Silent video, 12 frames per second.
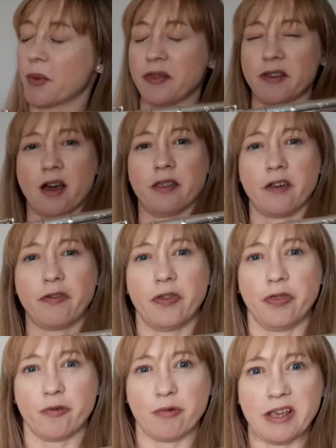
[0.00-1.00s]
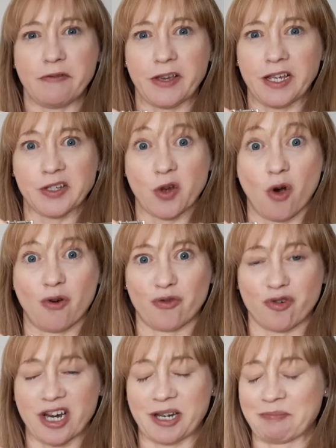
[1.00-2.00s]
and the other 3 fingers
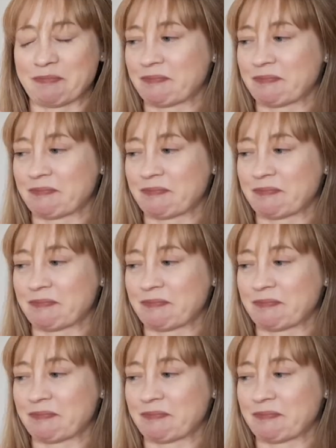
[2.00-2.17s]
hovering.